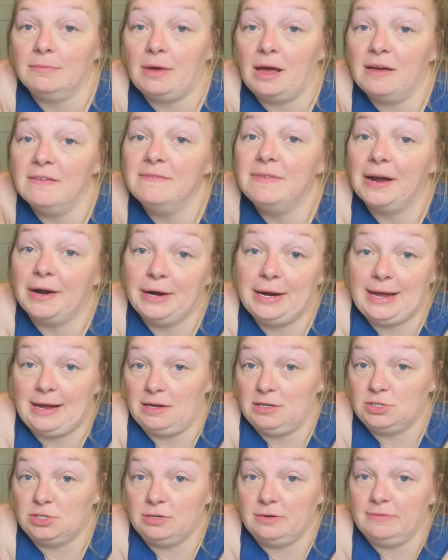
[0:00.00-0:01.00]
a
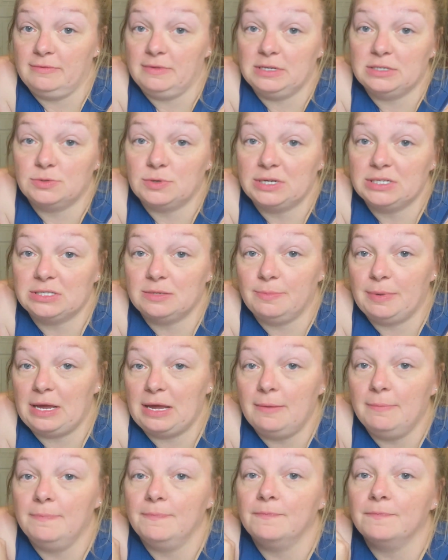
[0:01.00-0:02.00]
variation of this
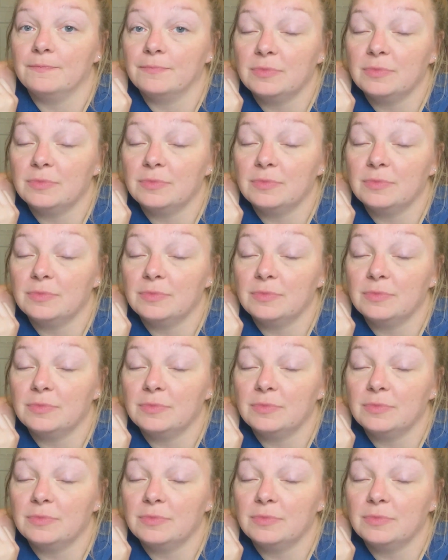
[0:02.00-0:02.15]
recipe.